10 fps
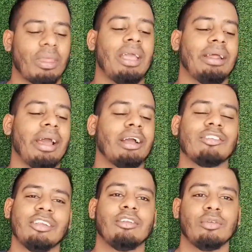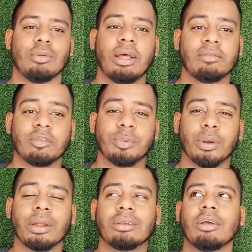and I actually do love this
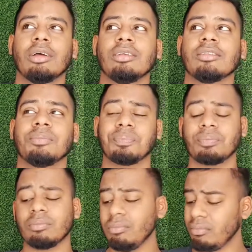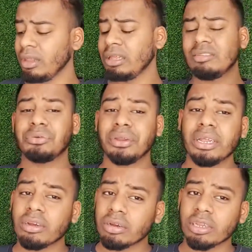product because it's
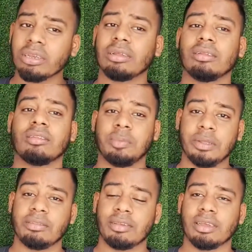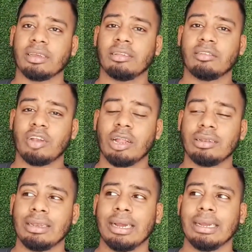really good speed stick. It's
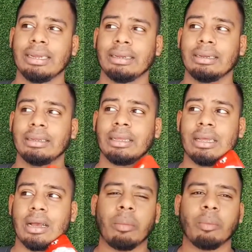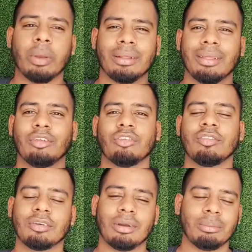not like where they
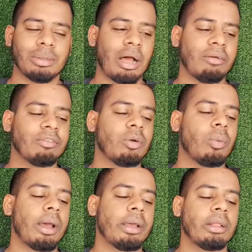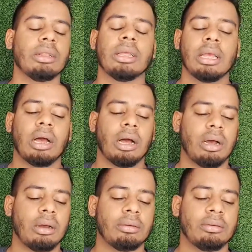just crumble after a while.
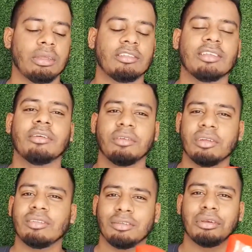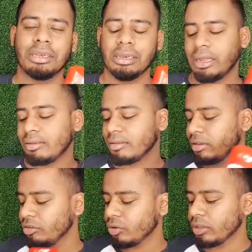It's really nice.
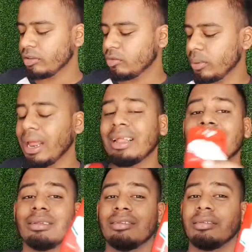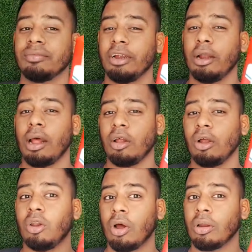I enjoy this one, and this is very
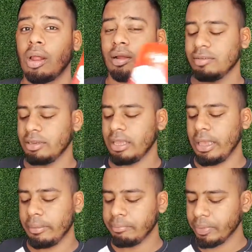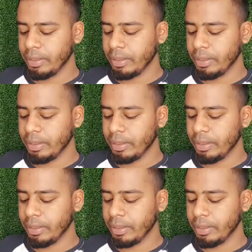long lasting. Eh?